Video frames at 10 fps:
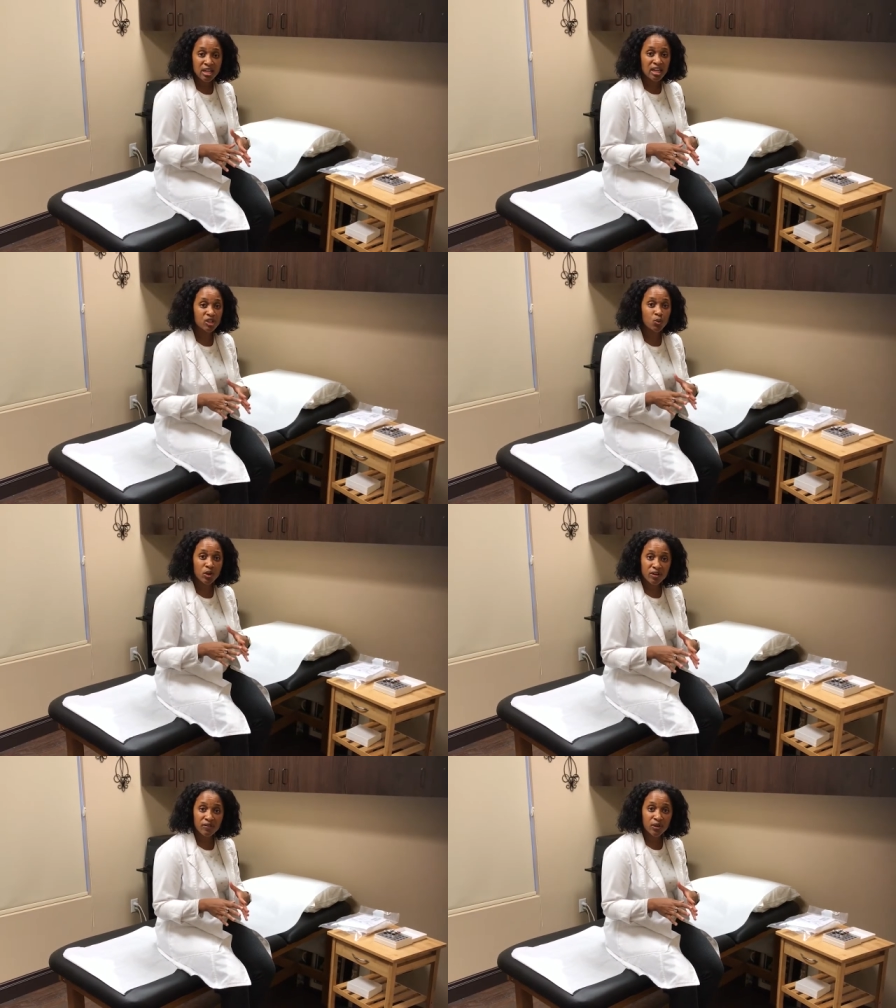It's
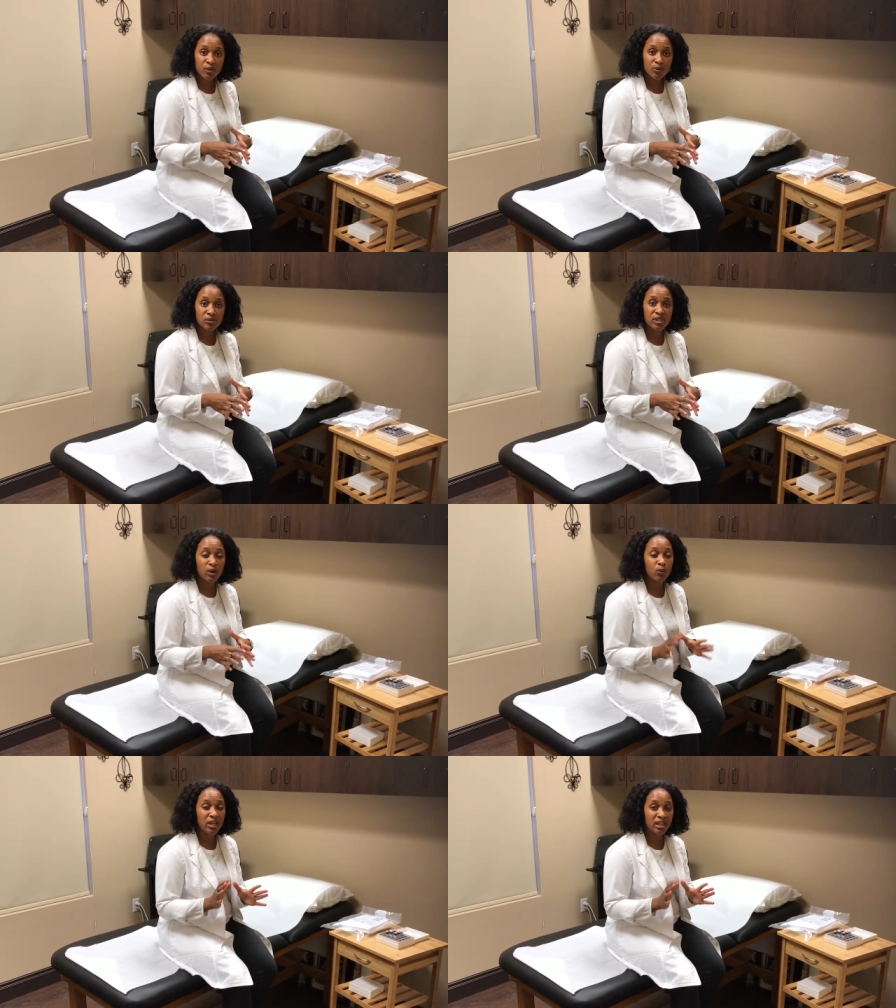one of those
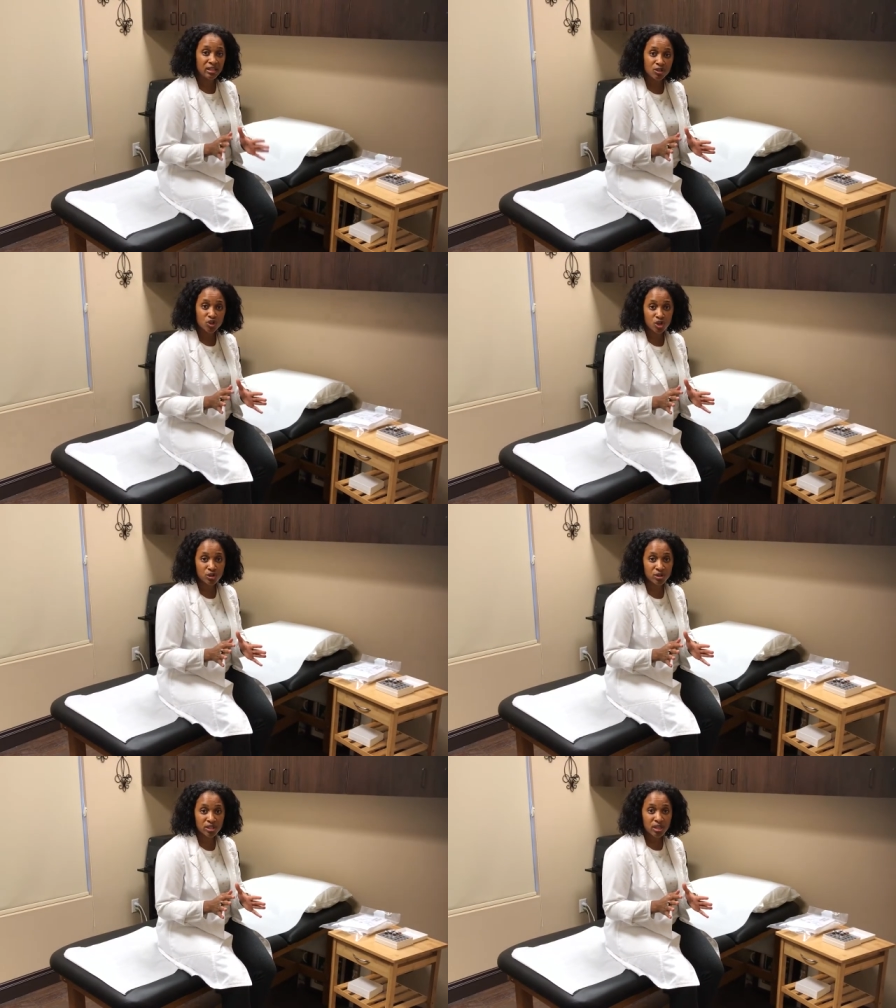that we
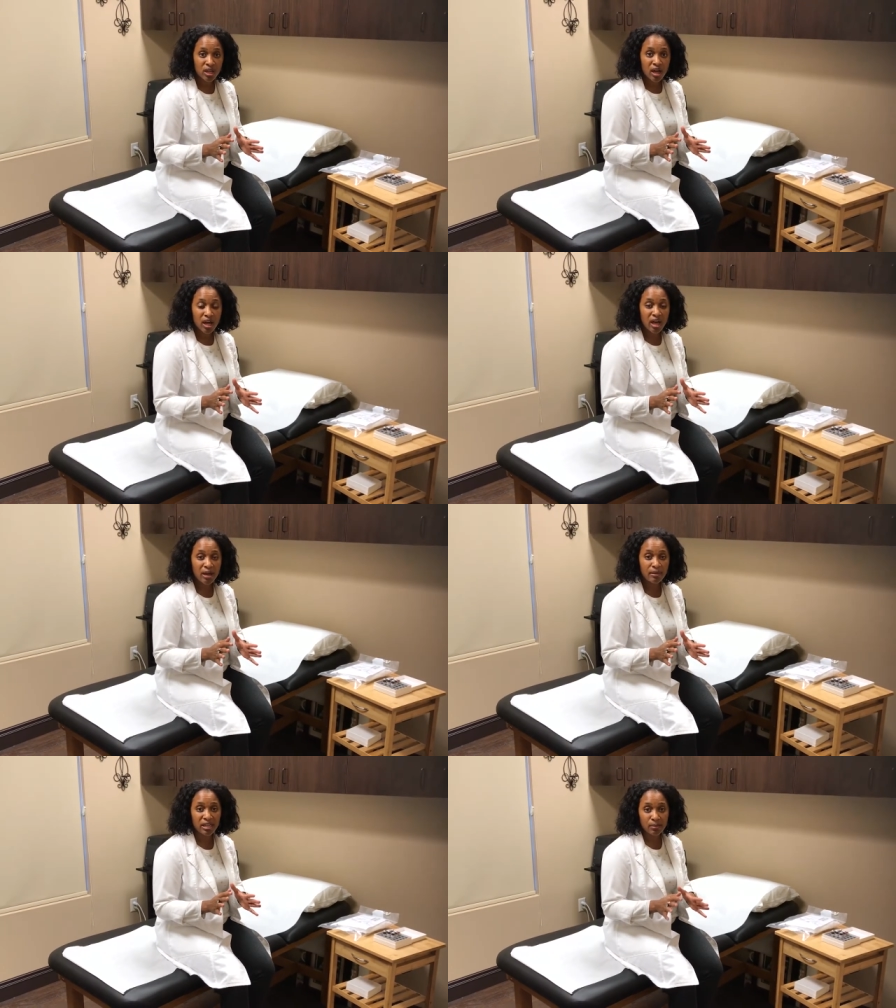insert
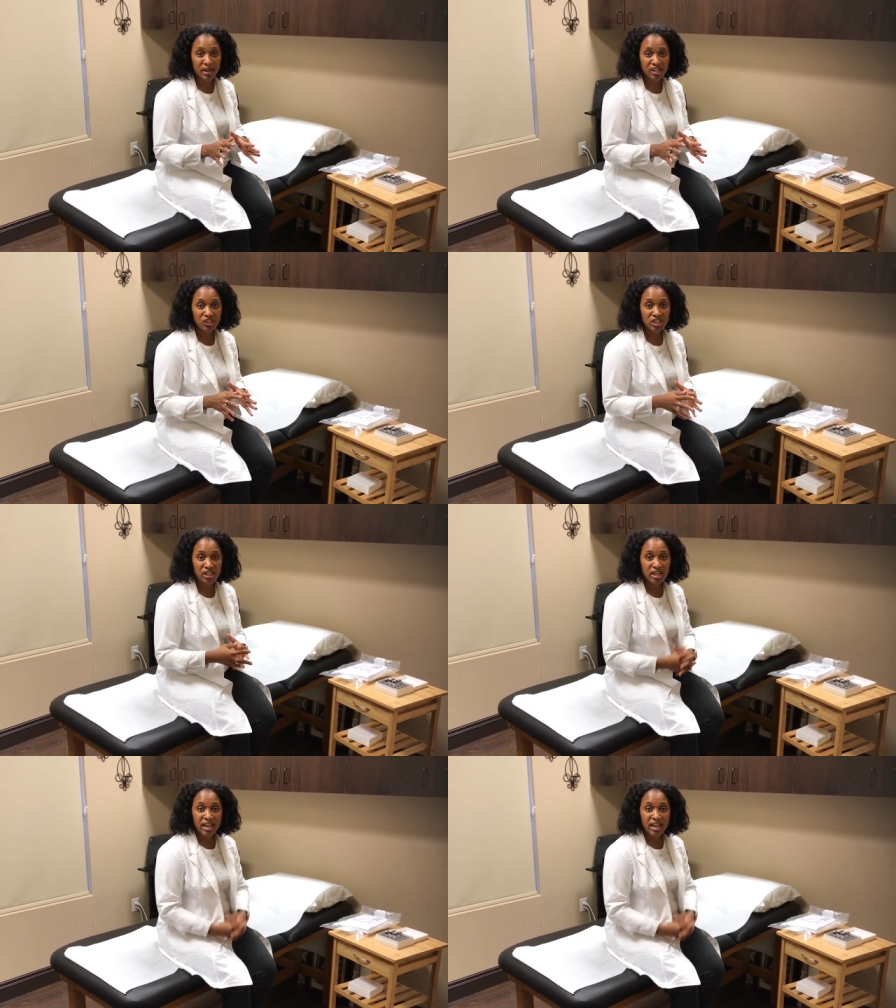um, in a patient